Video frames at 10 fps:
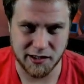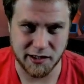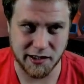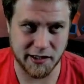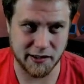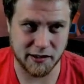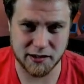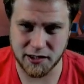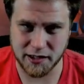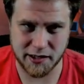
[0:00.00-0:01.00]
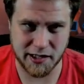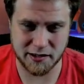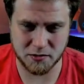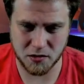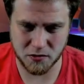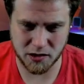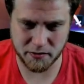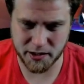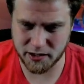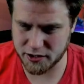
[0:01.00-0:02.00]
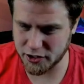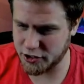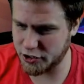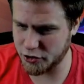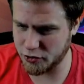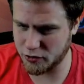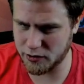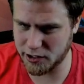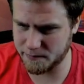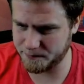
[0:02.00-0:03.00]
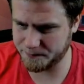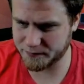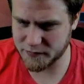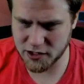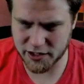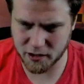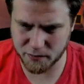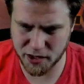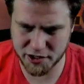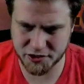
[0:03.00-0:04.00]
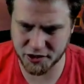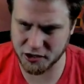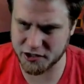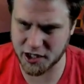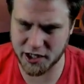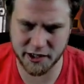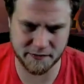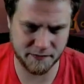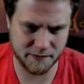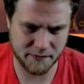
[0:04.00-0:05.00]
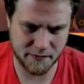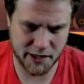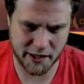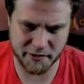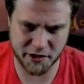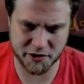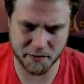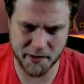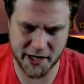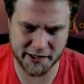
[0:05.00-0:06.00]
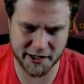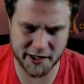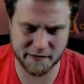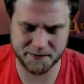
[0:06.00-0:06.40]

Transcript: And looks like that's what we're about to do. Let's get our brush strokes on. Time to do some painting.